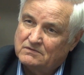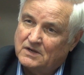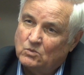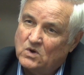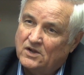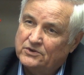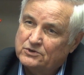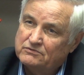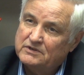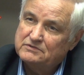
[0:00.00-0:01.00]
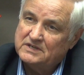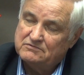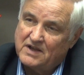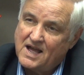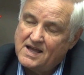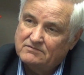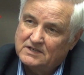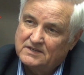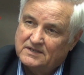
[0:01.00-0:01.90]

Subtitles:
of a welder 55,